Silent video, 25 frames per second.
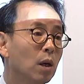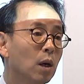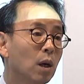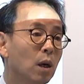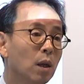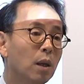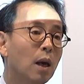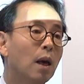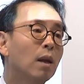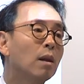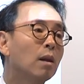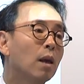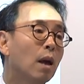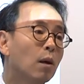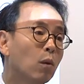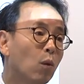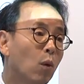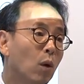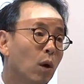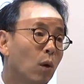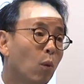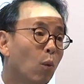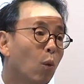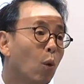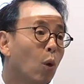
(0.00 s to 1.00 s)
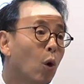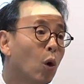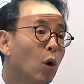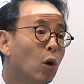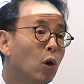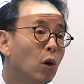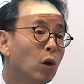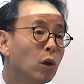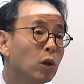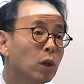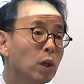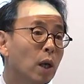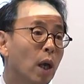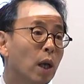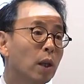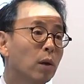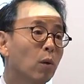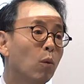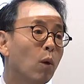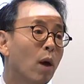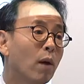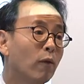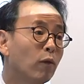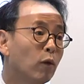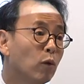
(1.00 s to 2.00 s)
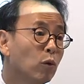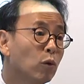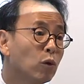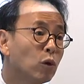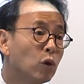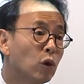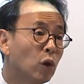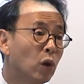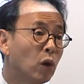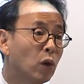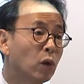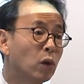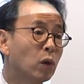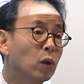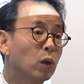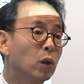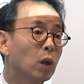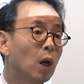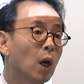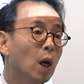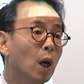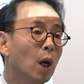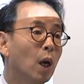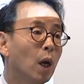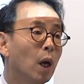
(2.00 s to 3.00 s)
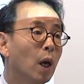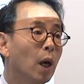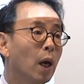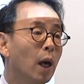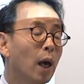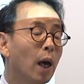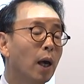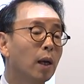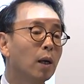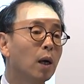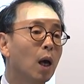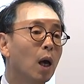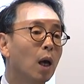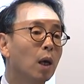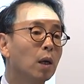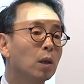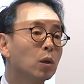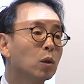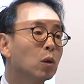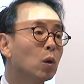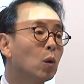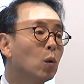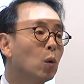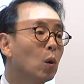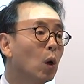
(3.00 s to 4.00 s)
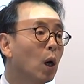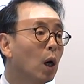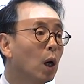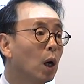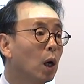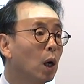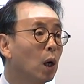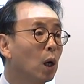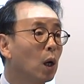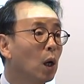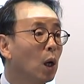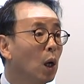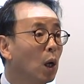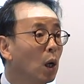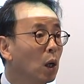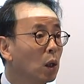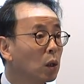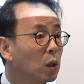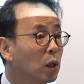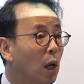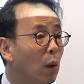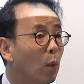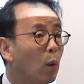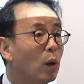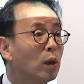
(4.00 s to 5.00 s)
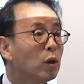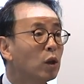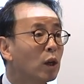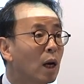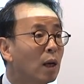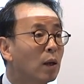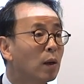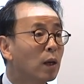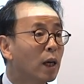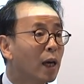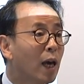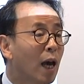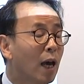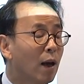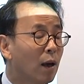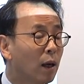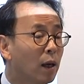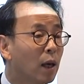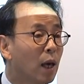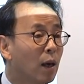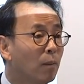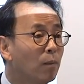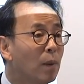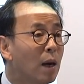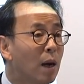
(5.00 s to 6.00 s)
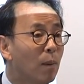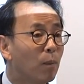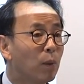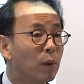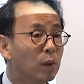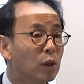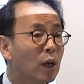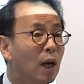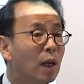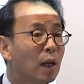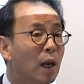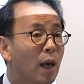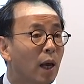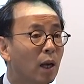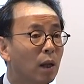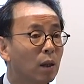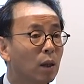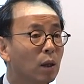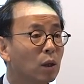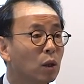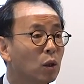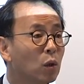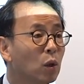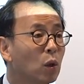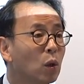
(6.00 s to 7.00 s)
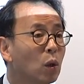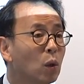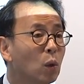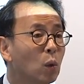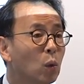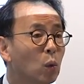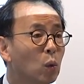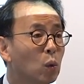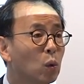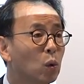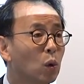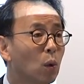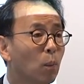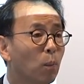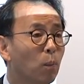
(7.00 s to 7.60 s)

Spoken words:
Then there were wars and revolutions, and so when China came up, China had this huge